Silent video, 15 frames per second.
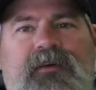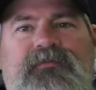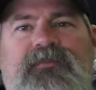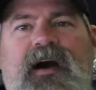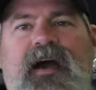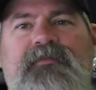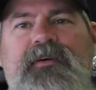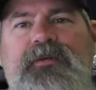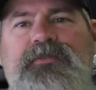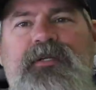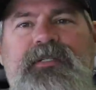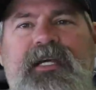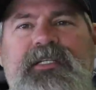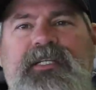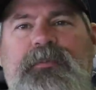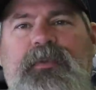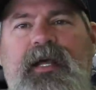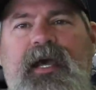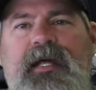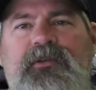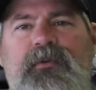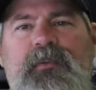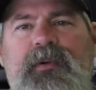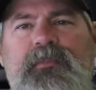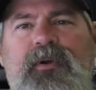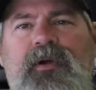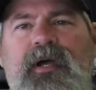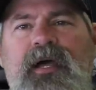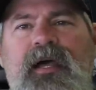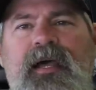the five-year strategic plan to
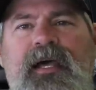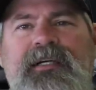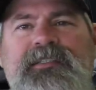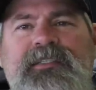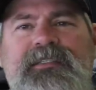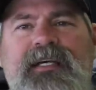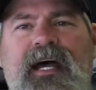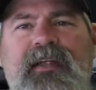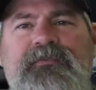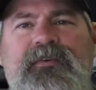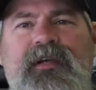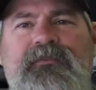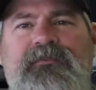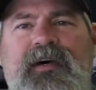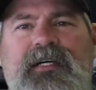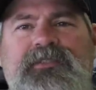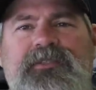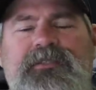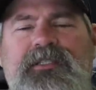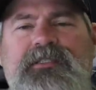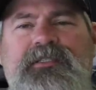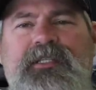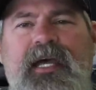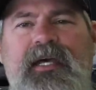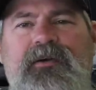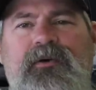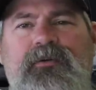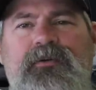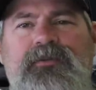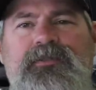remember it's designed for investors and
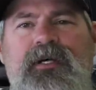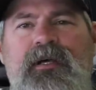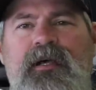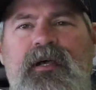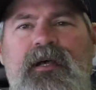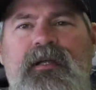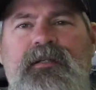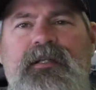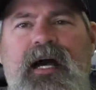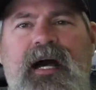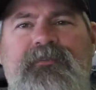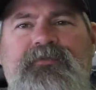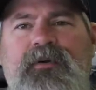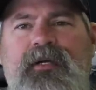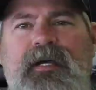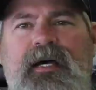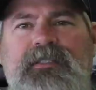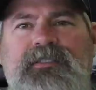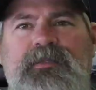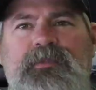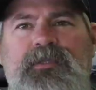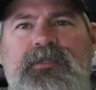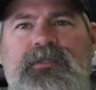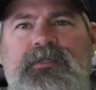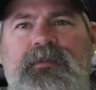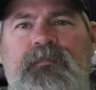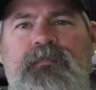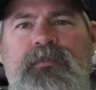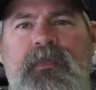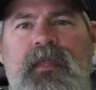stakeholders, not for customers.
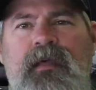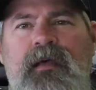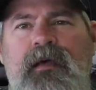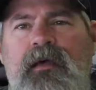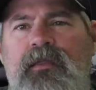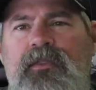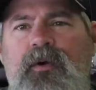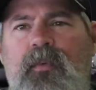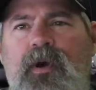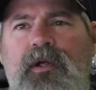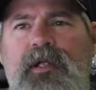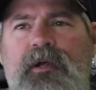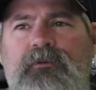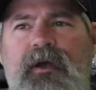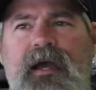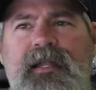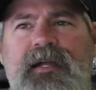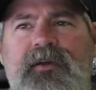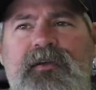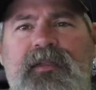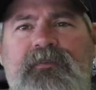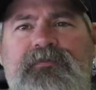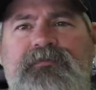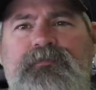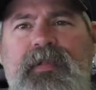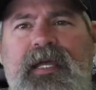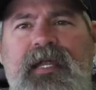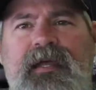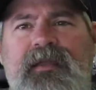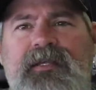The wording right here in the
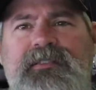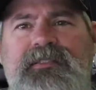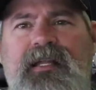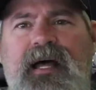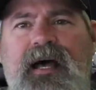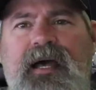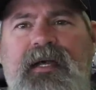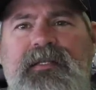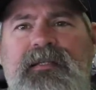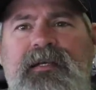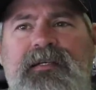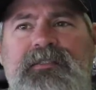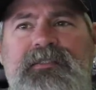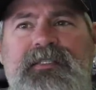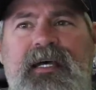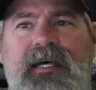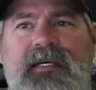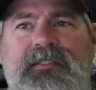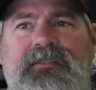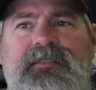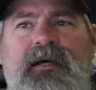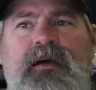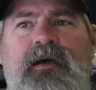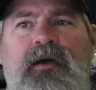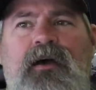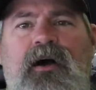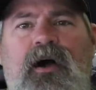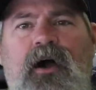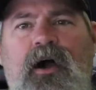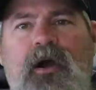beginning of the slide says,
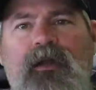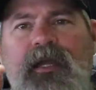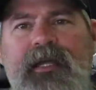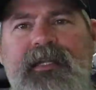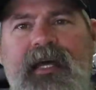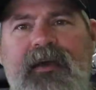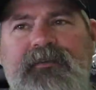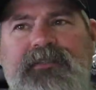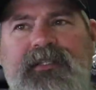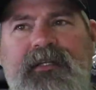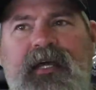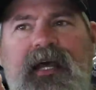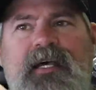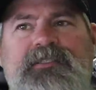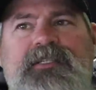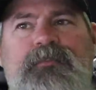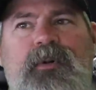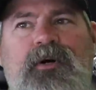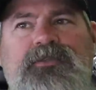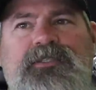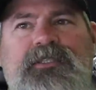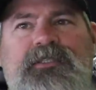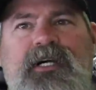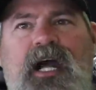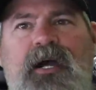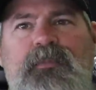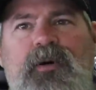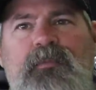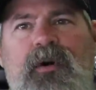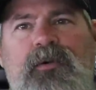Harley Davidson is the most
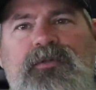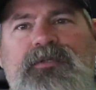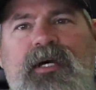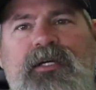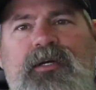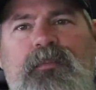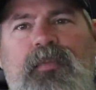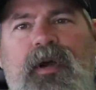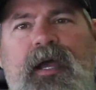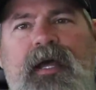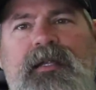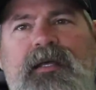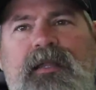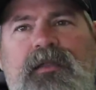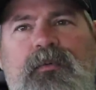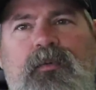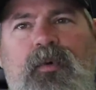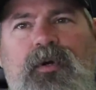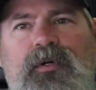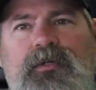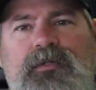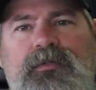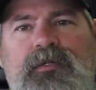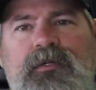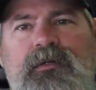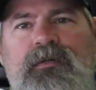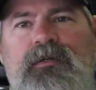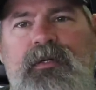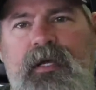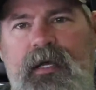desirable motorcycle brand in the world,
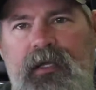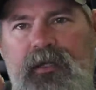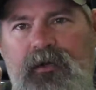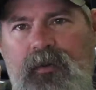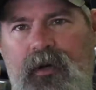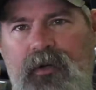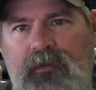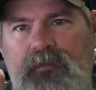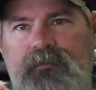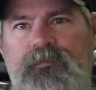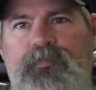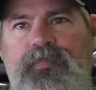end quote.